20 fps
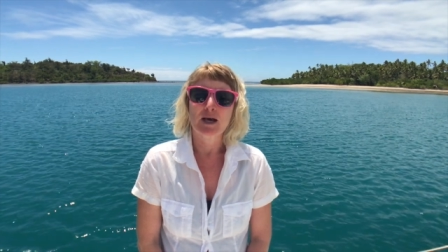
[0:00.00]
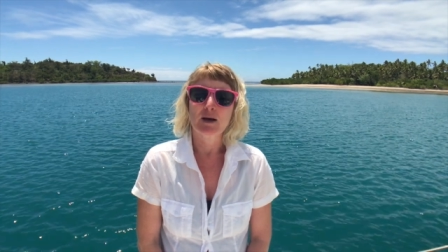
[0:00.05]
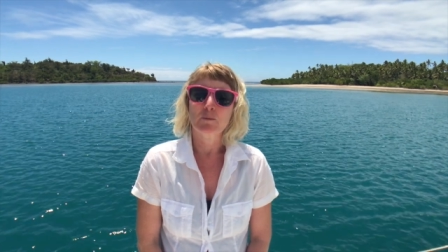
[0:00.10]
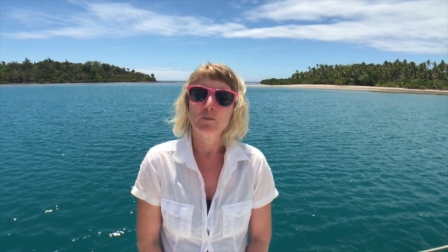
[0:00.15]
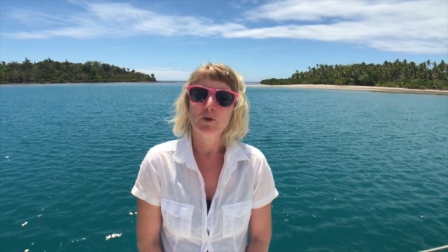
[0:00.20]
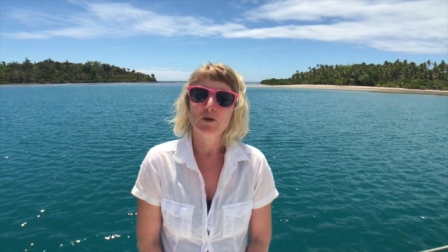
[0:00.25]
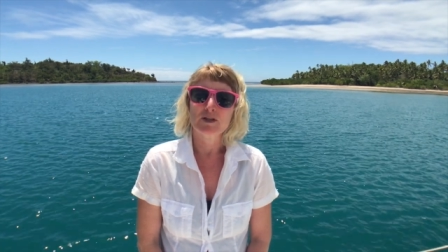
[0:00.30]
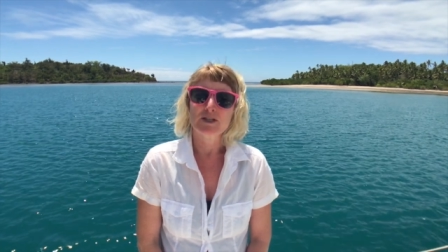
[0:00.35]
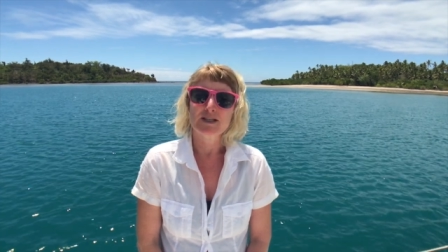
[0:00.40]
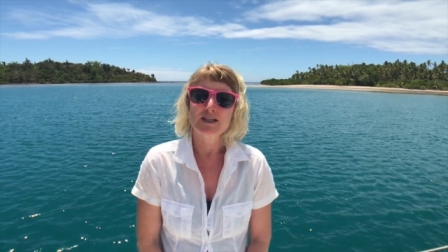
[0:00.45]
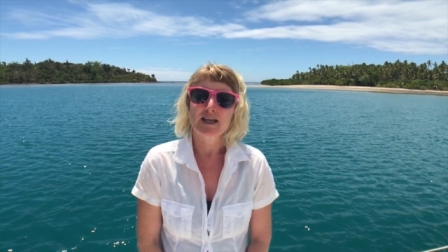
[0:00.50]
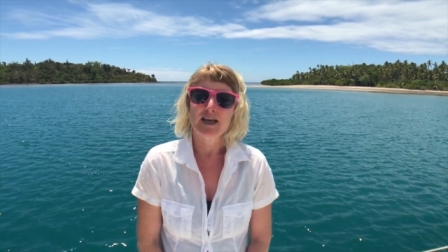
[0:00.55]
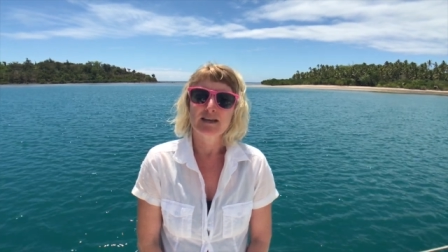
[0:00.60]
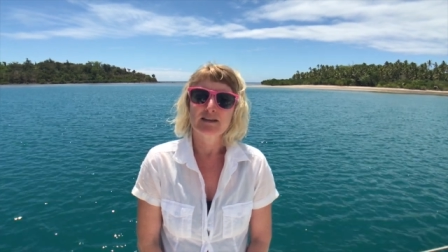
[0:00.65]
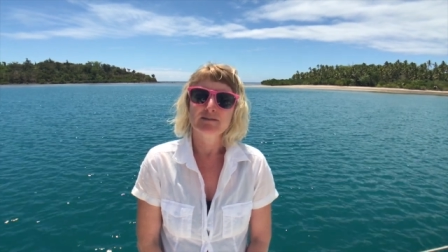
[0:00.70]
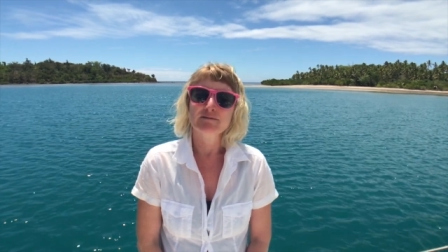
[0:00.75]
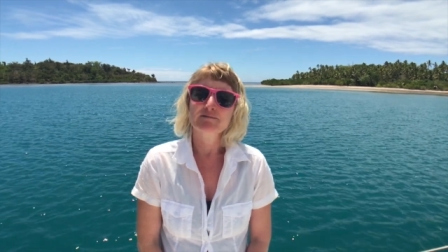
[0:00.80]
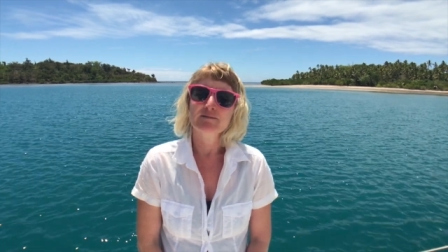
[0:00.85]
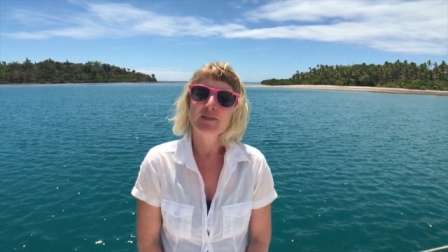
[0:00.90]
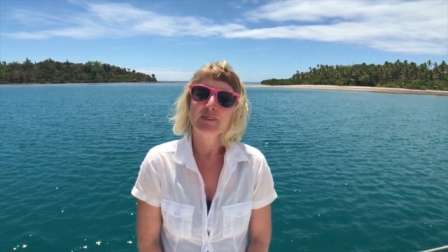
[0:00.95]
And once
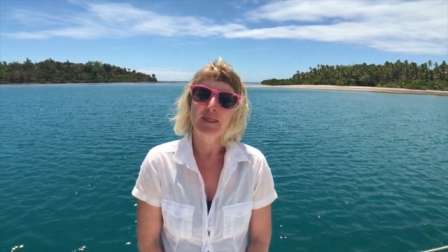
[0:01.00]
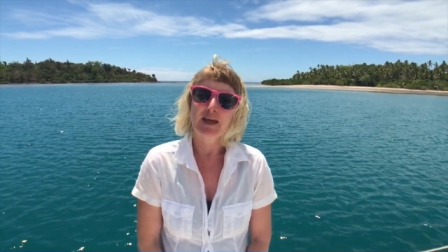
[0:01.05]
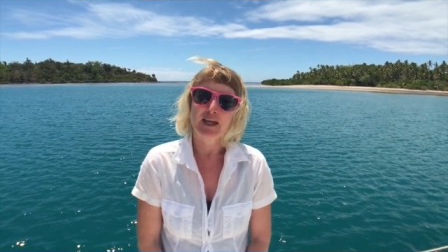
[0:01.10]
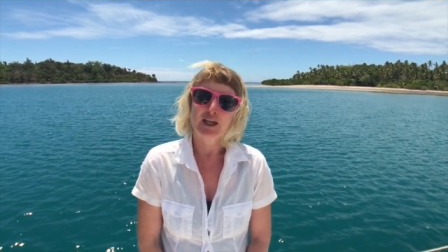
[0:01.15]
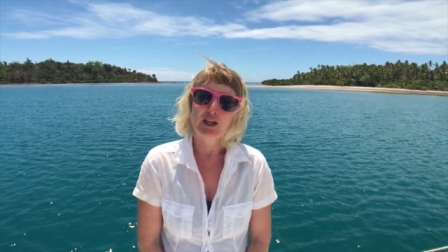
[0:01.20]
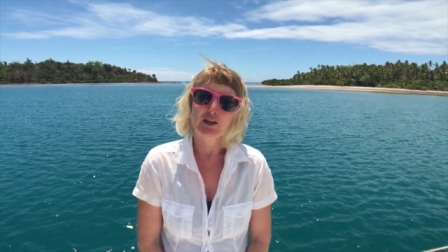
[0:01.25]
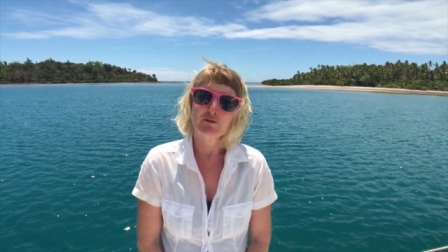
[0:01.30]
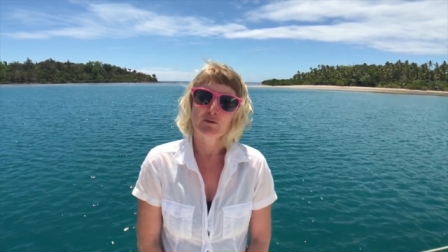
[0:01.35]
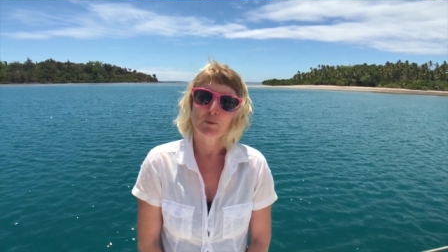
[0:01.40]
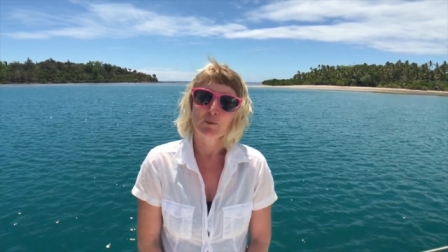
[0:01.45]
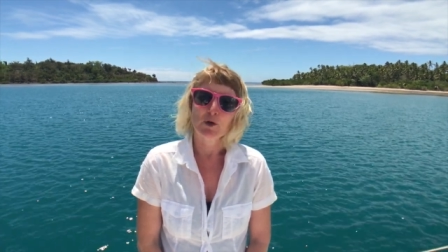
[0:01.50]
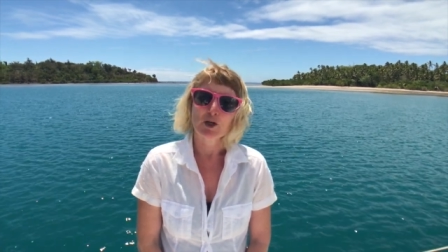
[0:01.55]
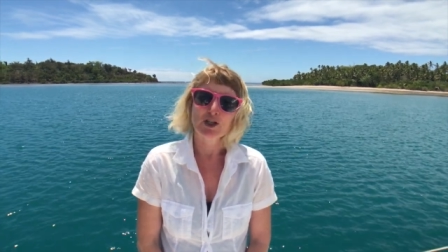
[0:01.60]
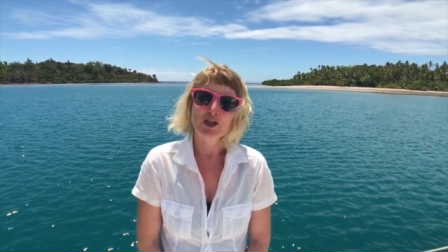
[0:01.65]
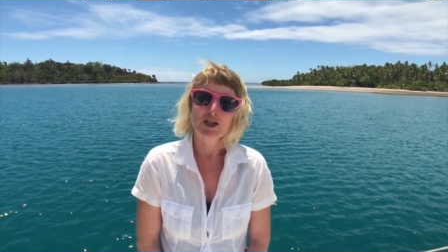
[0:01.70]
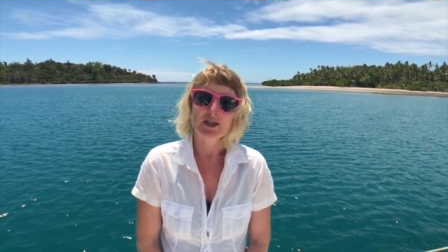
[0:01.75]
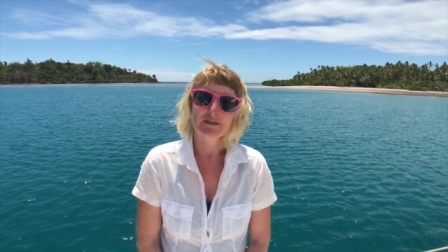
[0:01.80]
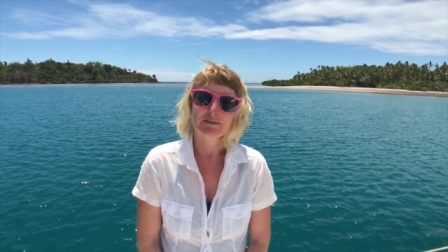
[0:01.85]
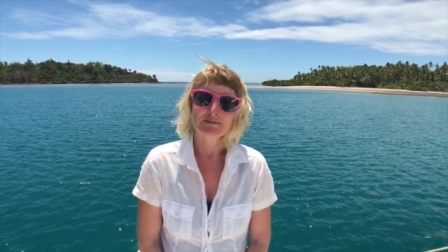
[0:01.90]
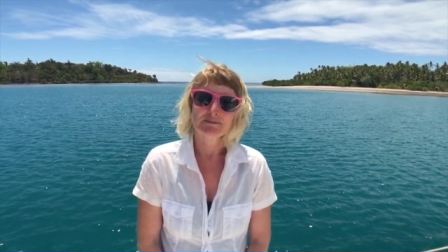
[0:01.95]
again, thank you for
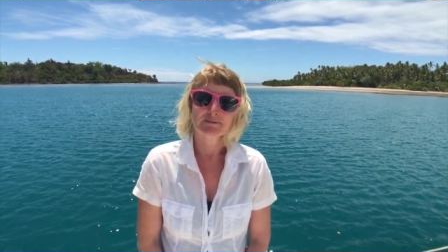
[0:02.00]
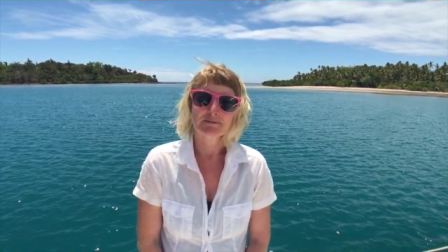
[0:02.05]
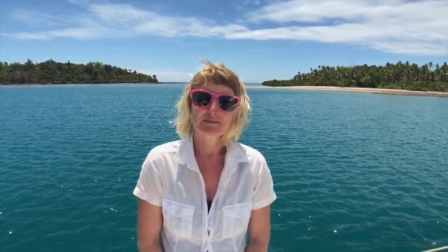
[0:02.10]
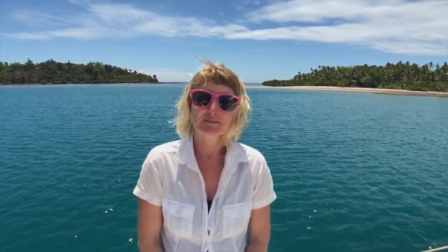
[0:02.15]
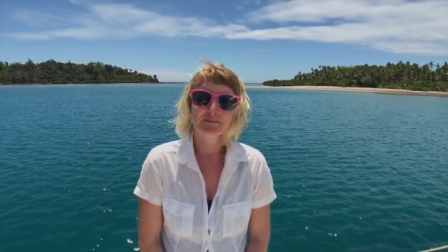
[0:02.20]
watching.